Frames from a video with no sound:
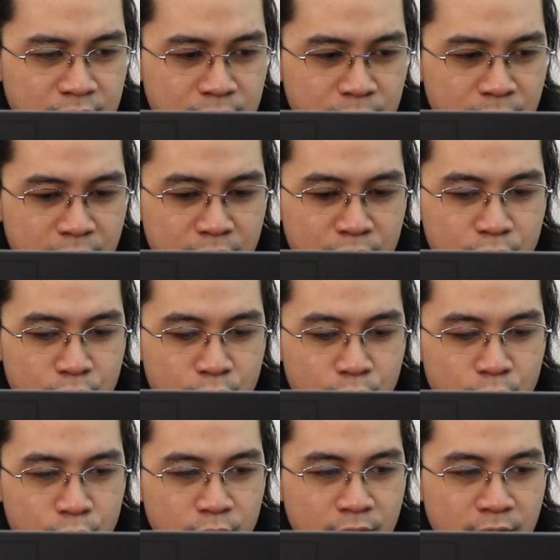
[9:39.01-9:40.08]
we can
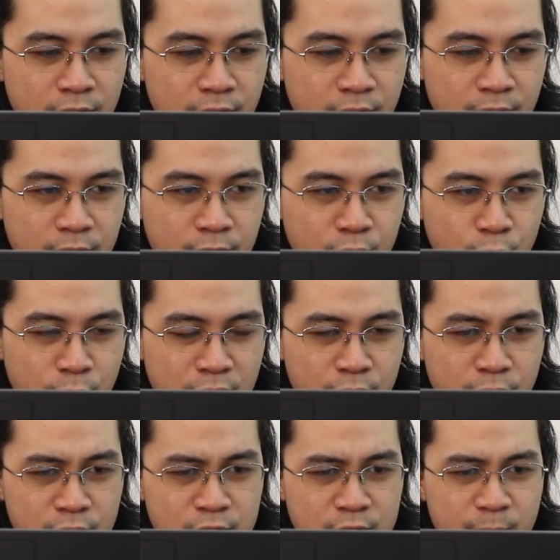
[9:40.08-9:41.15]
know what
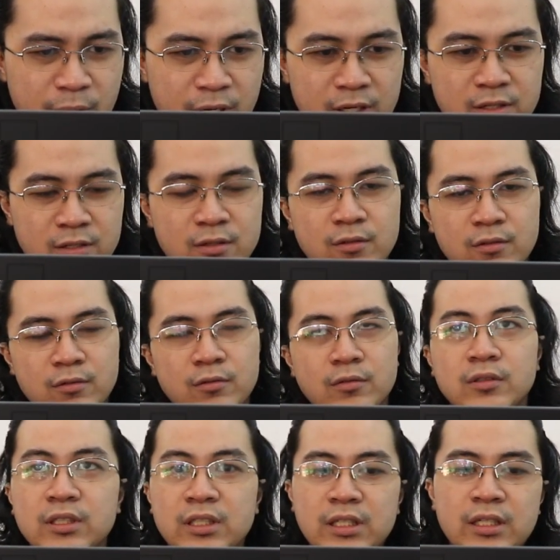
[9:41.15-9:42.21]
to expect. So
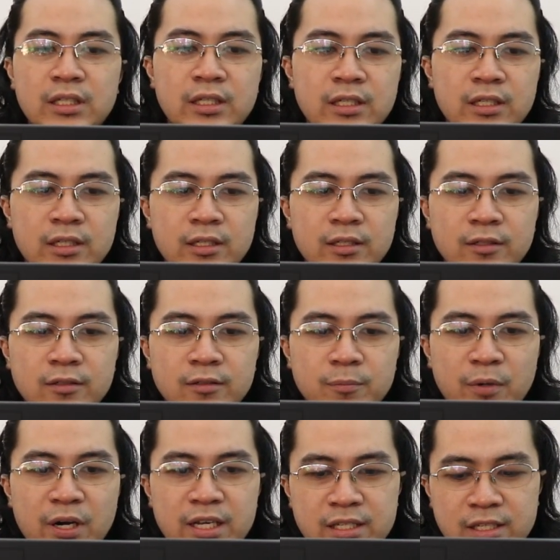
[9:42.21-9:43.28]
the
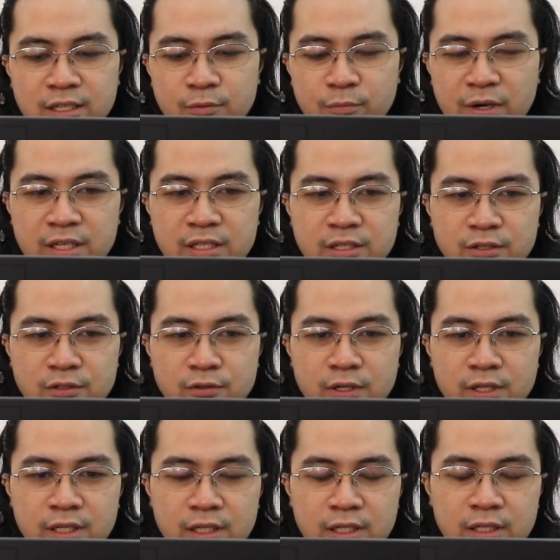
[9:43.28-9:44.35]
pricing is
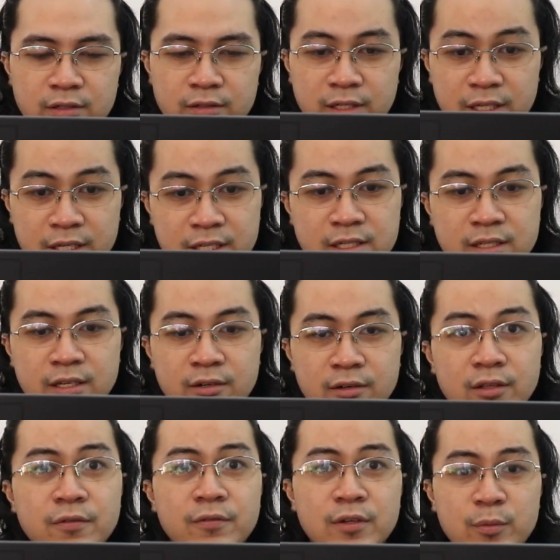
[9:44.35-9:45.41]
already released here
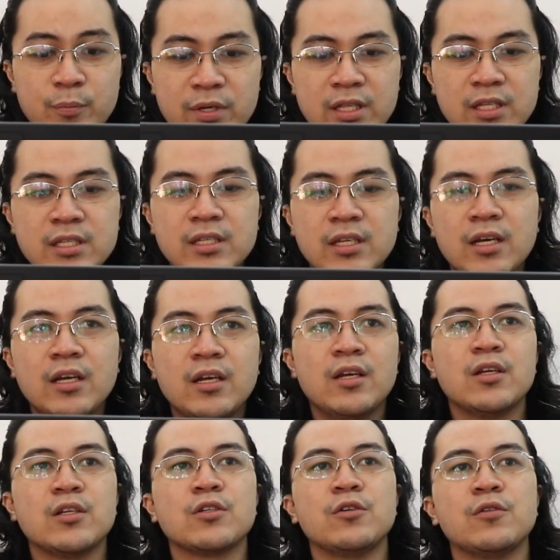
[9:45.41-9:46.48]
in the Philippines.
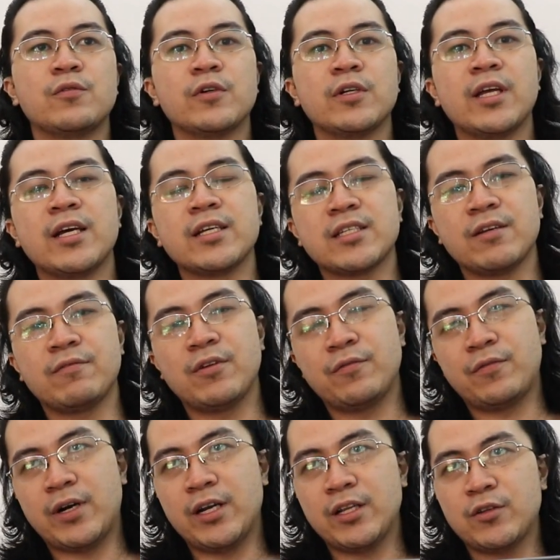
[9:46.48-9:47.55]
So for the i7
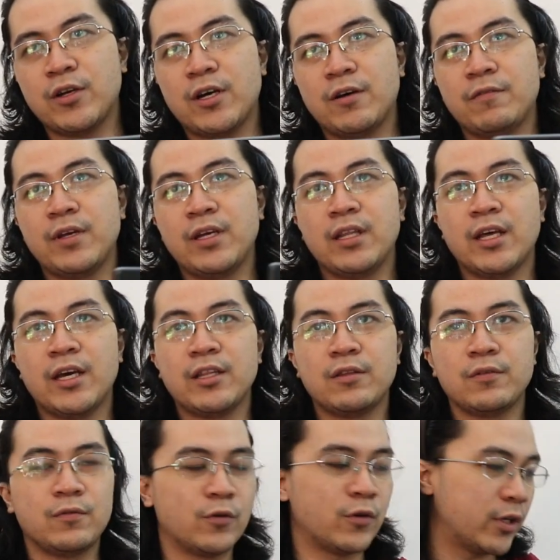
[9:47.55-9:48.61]
variant, you have a
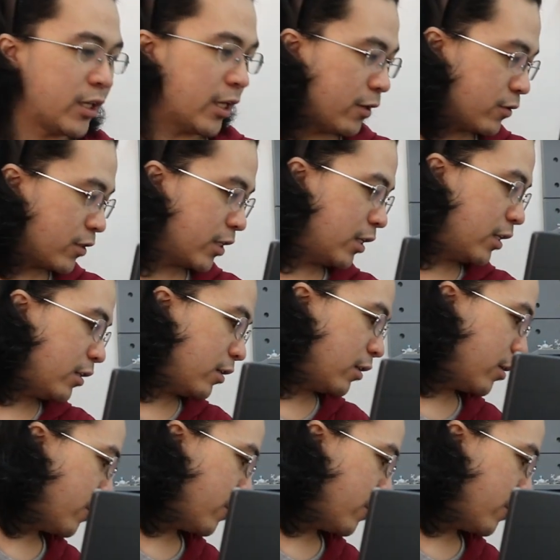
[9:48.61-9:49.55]
94,000. Let